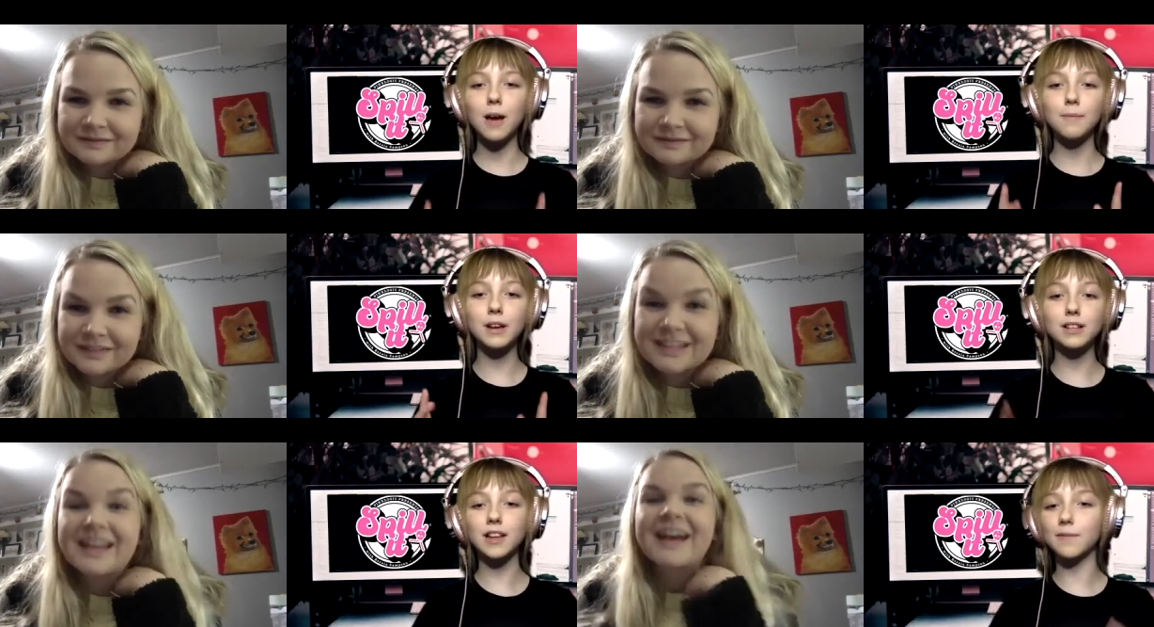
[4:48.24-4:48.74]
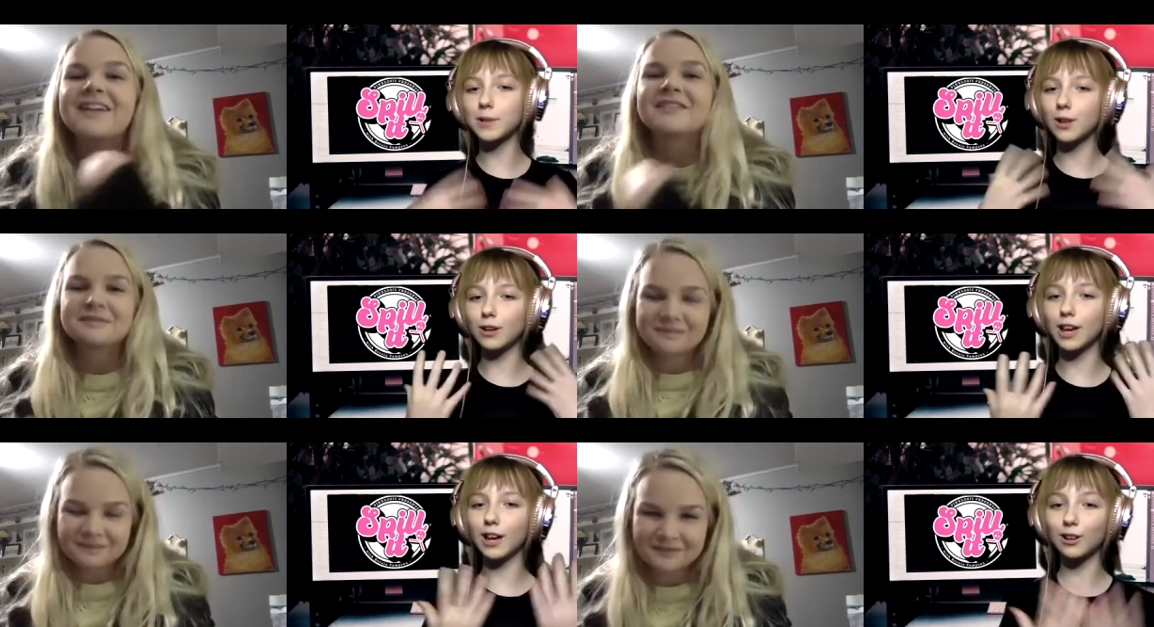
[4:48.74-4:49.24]
Speaker 1: because I've been
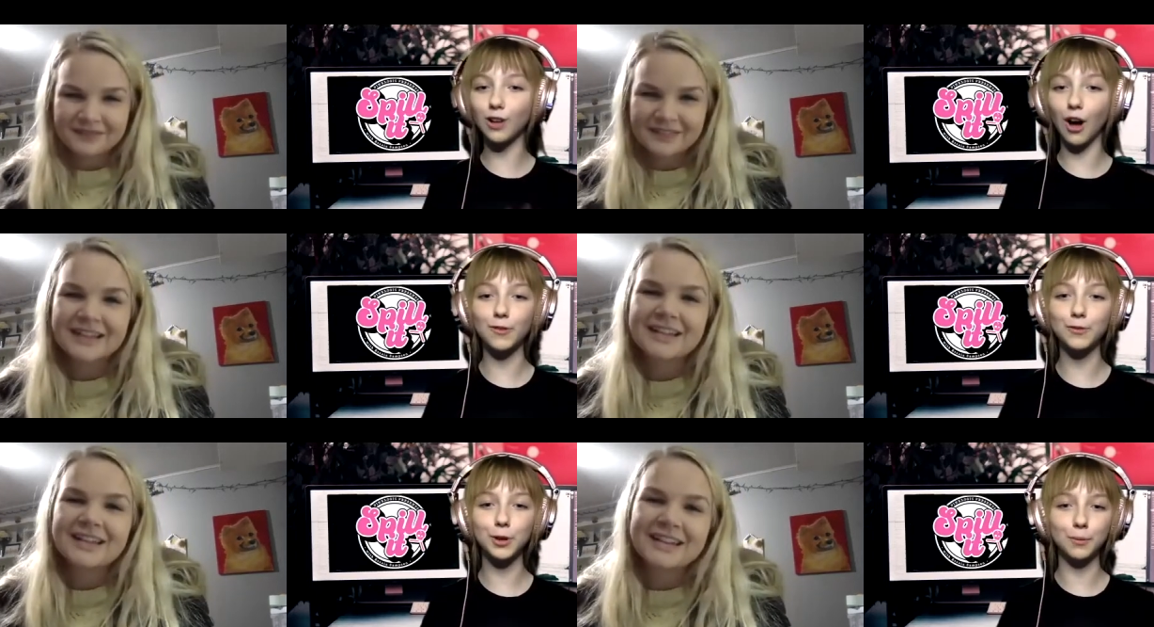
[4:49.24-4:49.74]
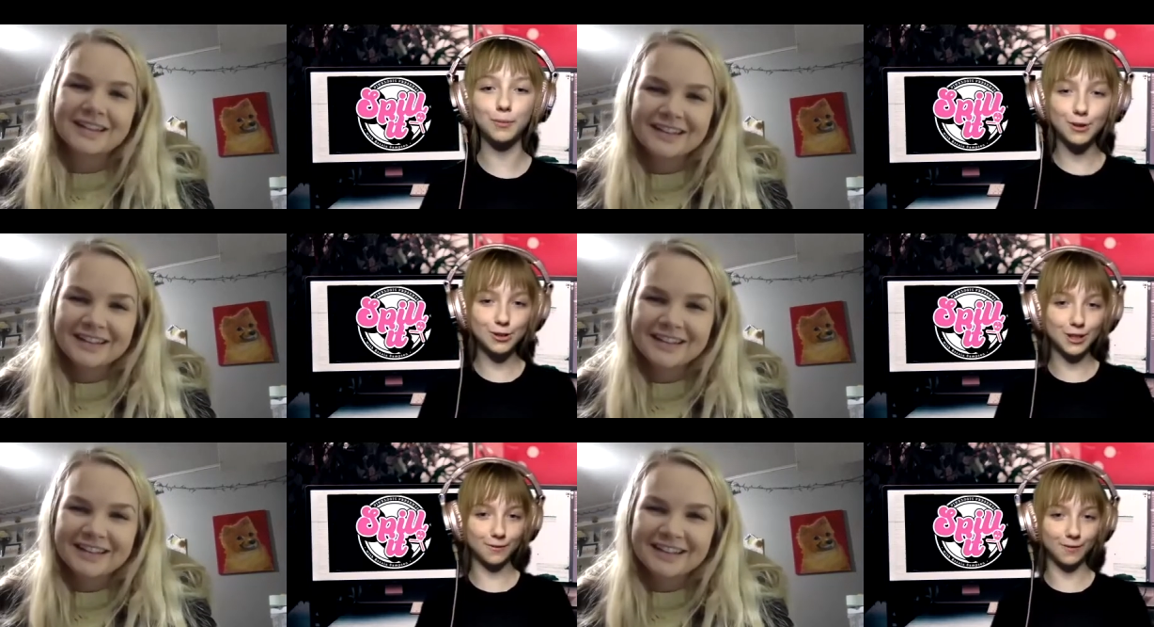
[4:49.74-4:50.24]
looking at a lot of your
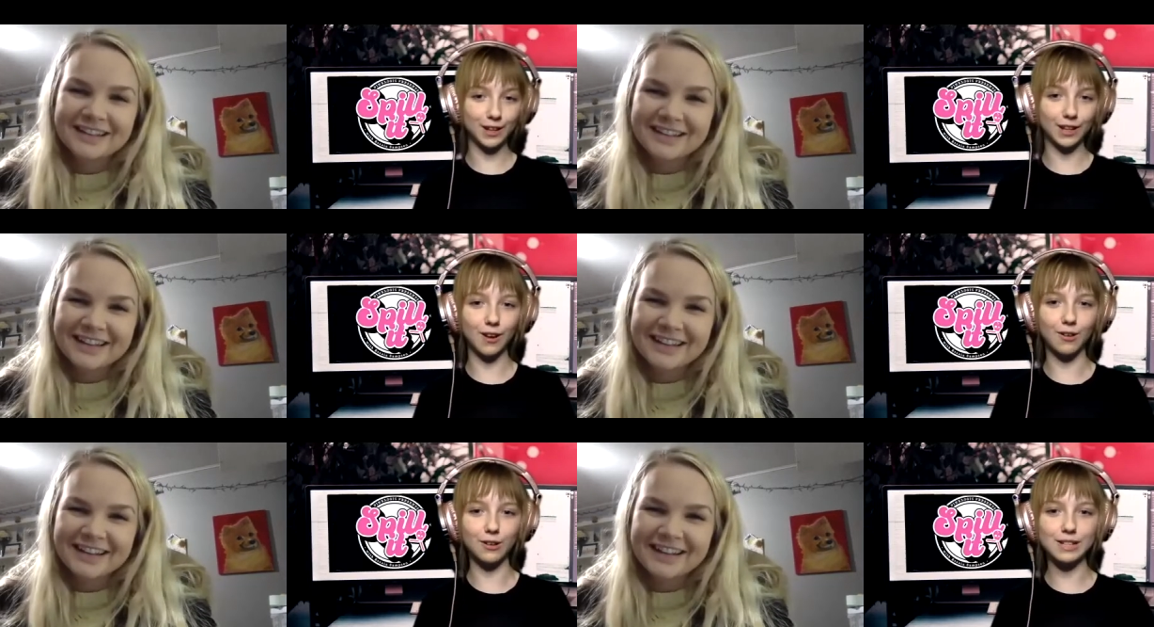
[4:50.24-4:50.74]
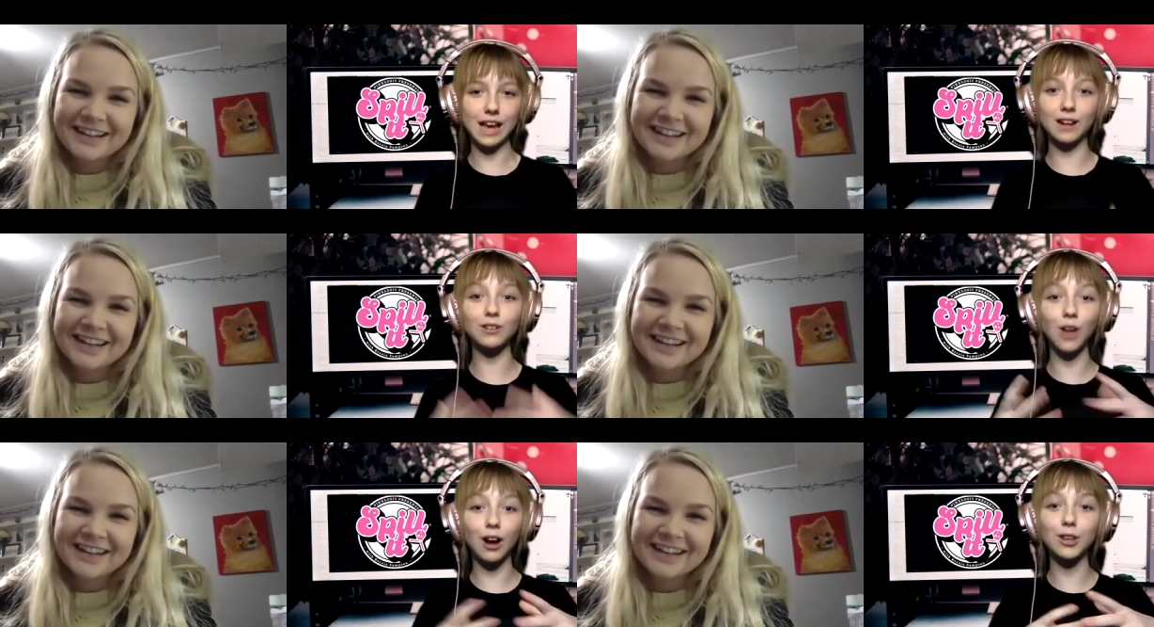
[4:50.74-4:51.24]
music videos,
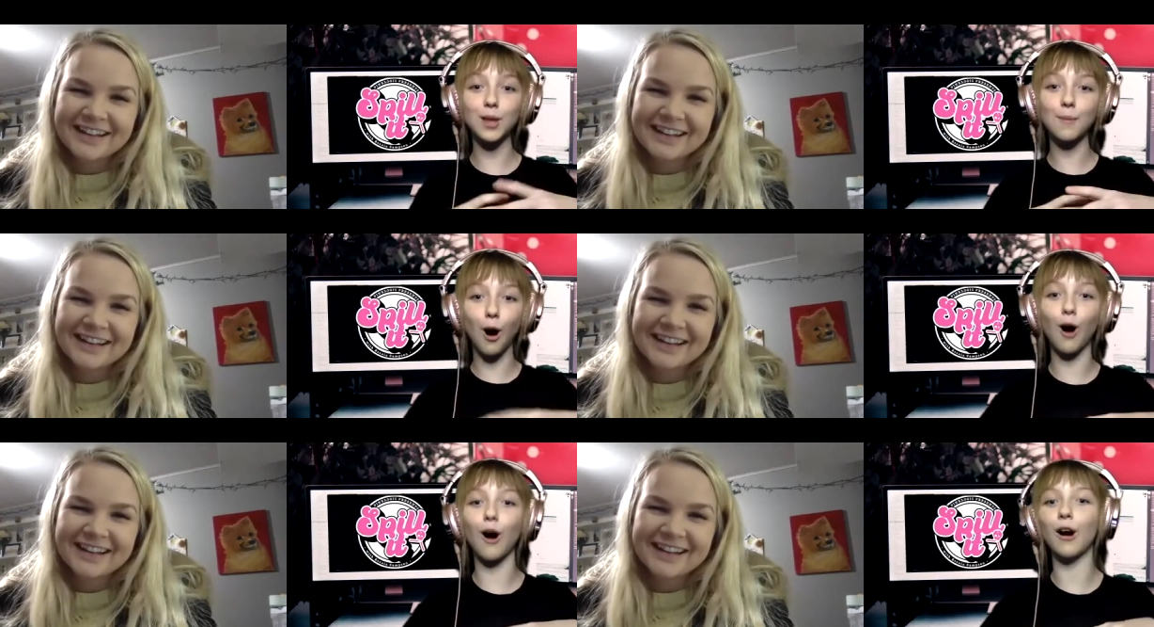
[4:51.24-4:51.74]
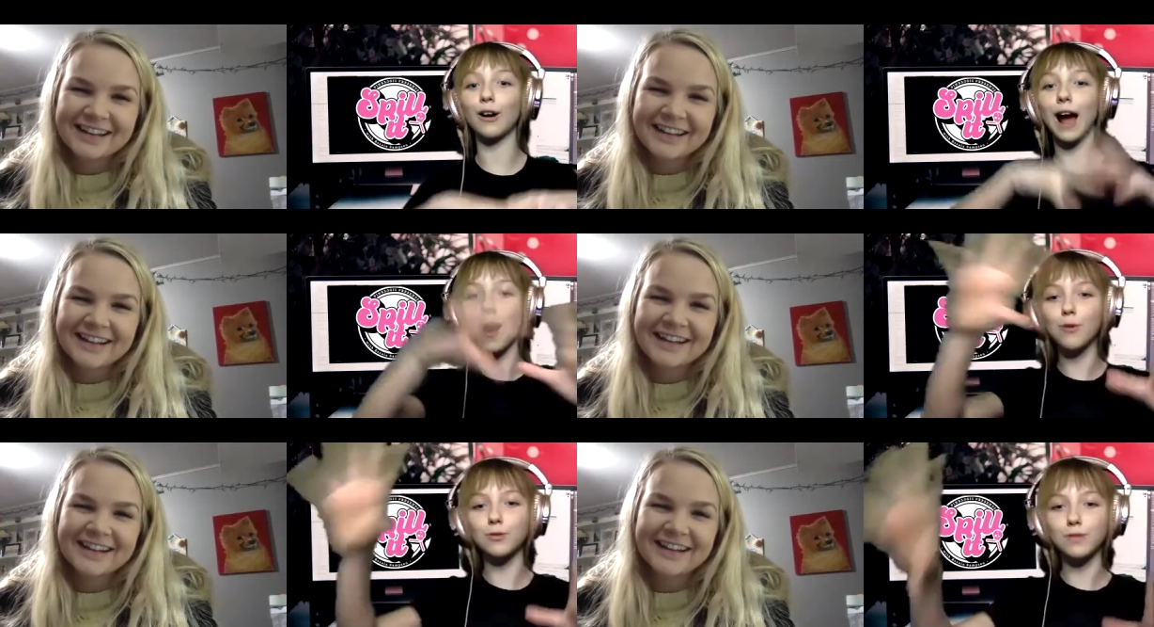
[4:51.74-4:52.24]
and a lot of them are
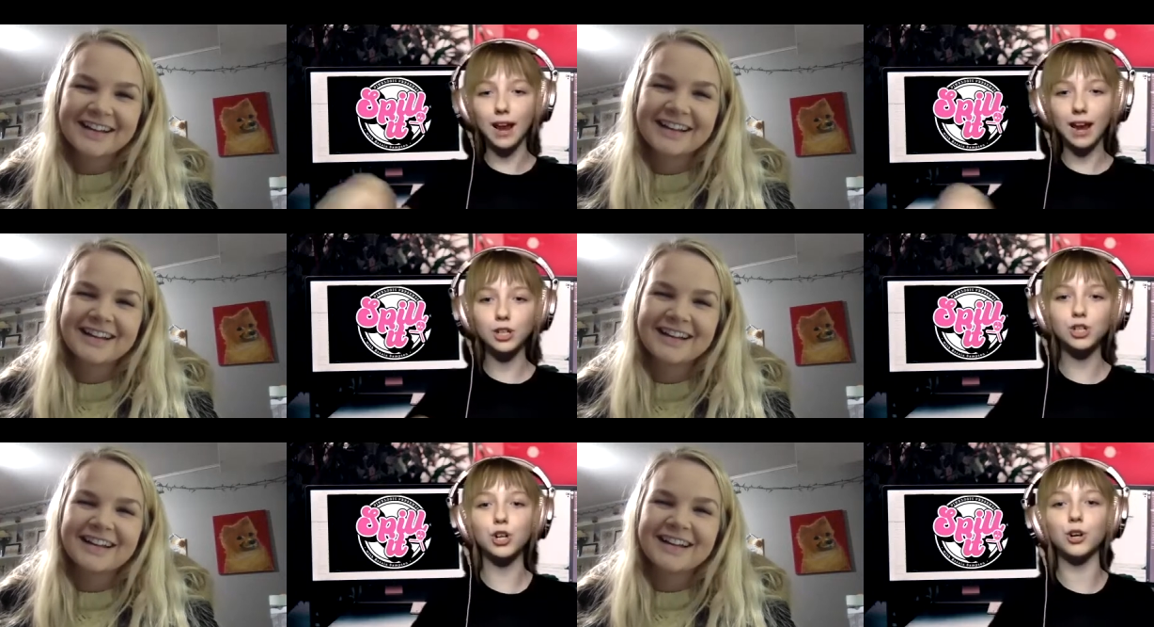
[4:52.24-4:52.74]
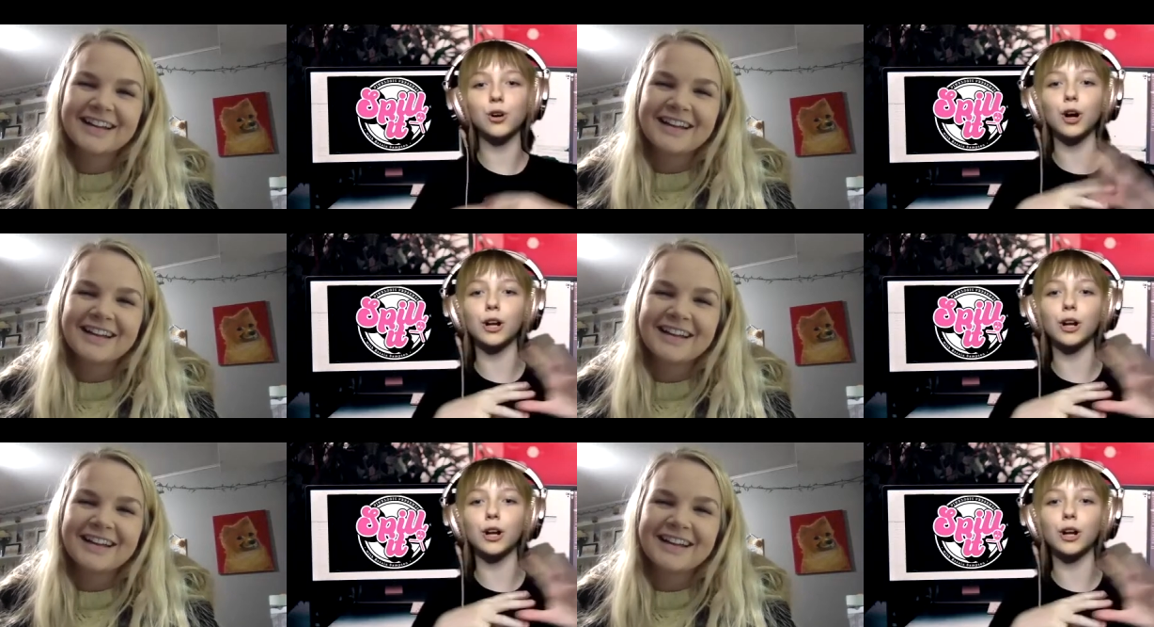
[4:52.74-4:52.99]
out in nature,